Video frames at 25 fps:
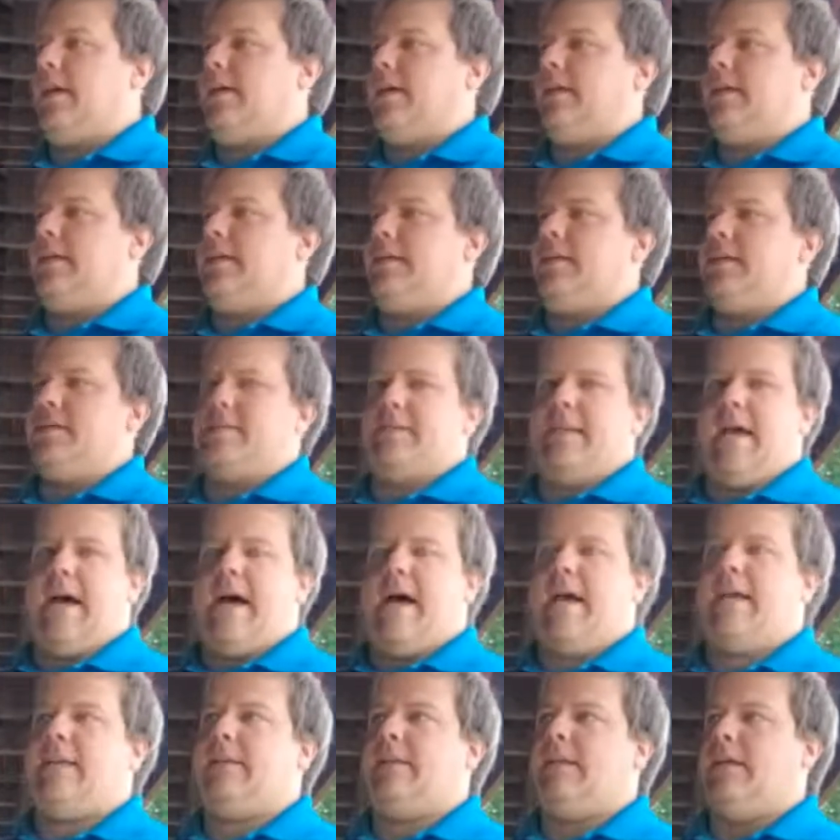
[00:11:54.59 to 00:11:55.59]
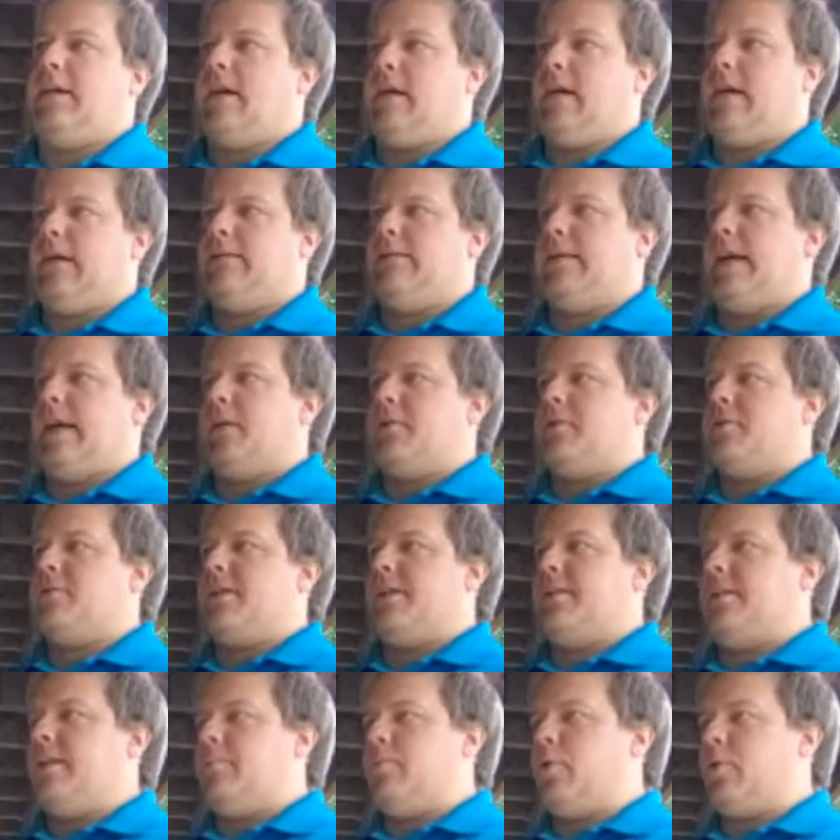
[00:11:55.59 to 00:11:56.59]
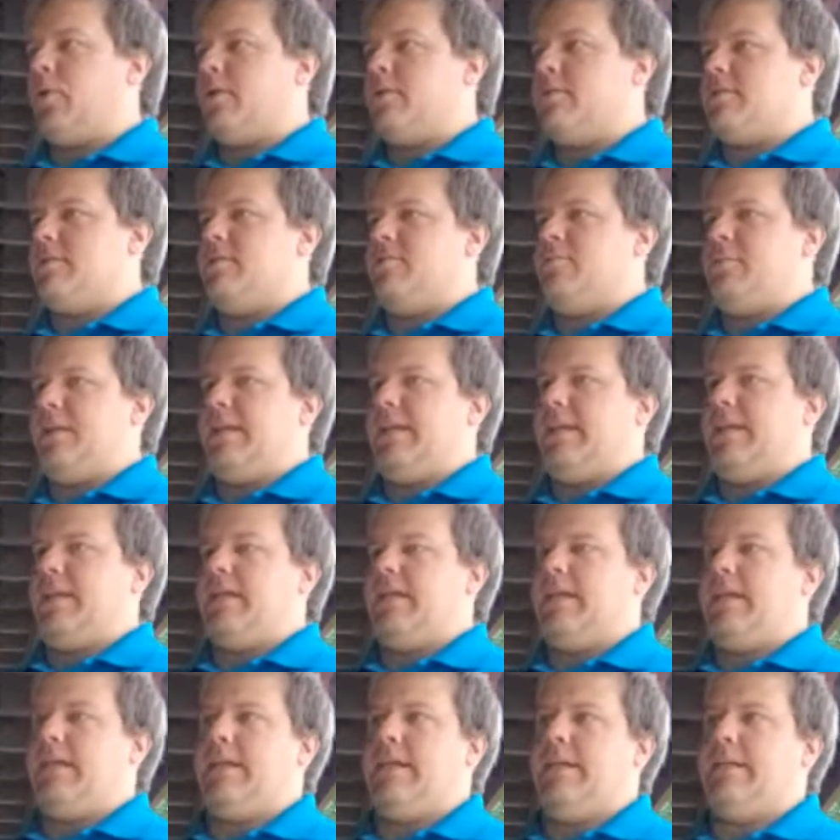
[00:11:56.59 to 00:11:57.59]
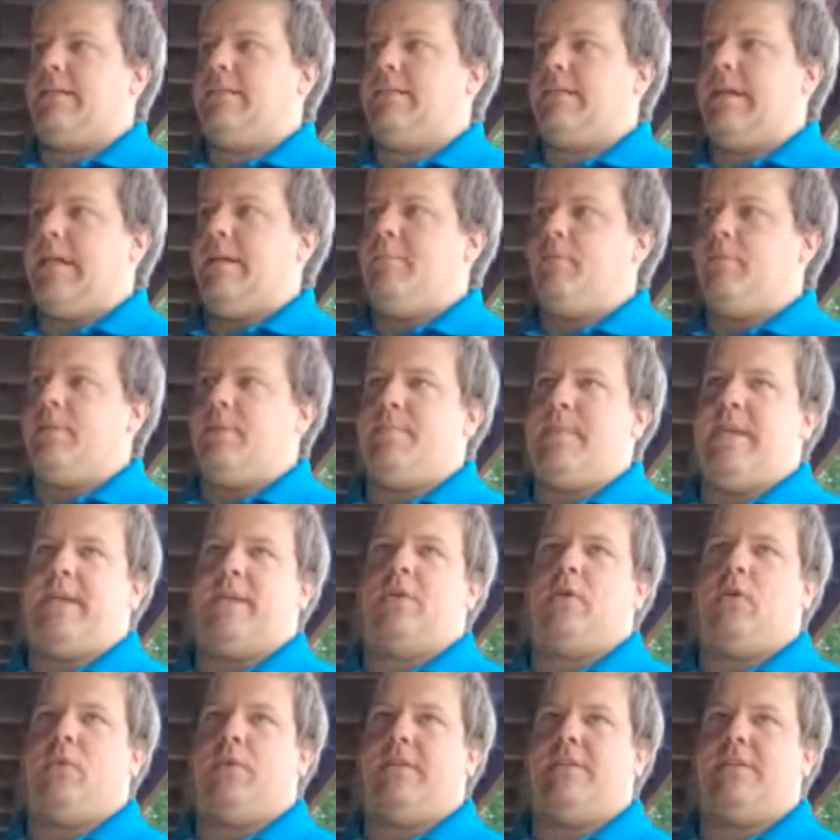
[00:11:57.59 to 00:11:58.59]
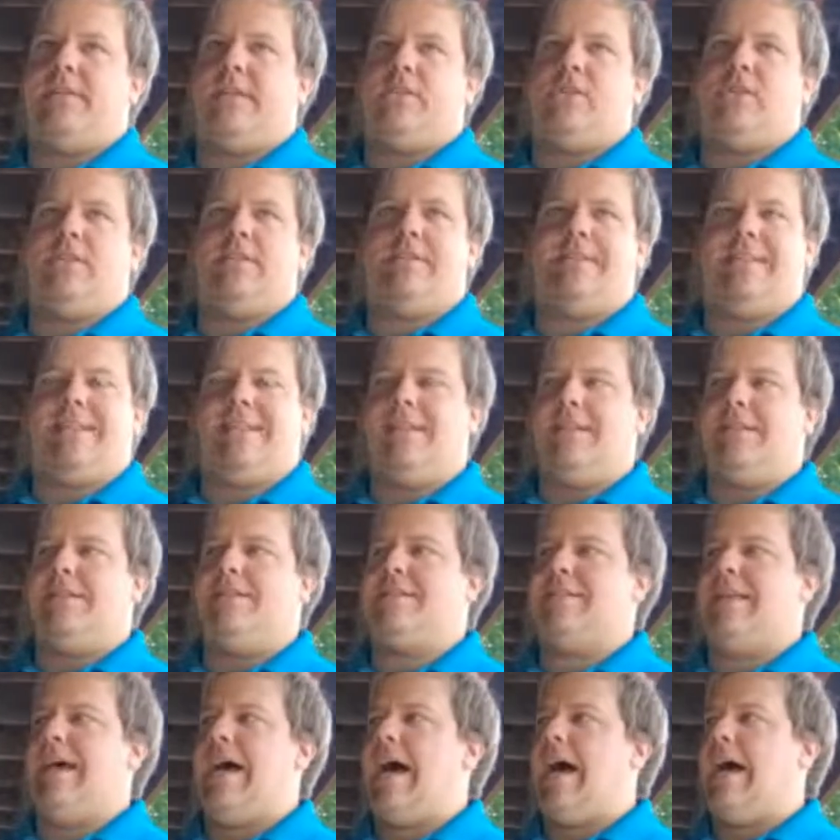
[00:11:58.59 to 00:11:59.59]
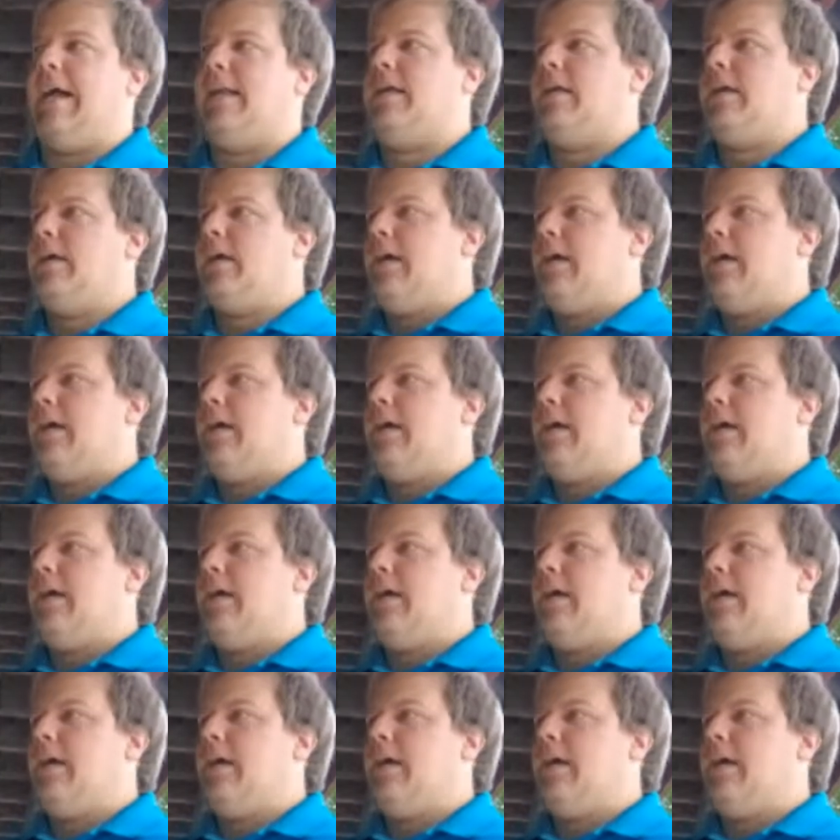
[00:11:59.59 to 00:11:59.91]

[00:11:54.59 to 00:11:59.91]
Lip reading: He does not. I understand the importance of being able to make your own decisions. He does not.